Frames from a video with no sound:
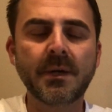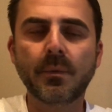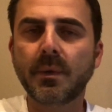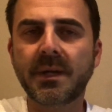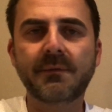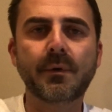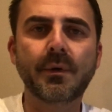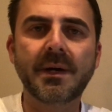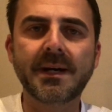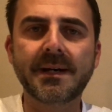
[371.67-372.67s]

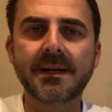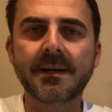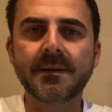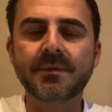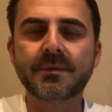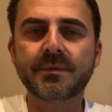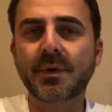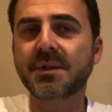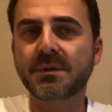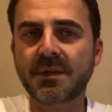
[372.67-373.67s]
whatever
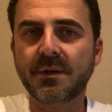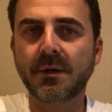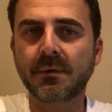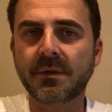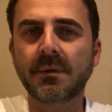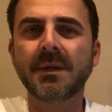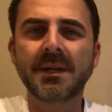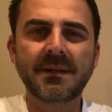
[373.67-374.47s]
trade show that you're going to,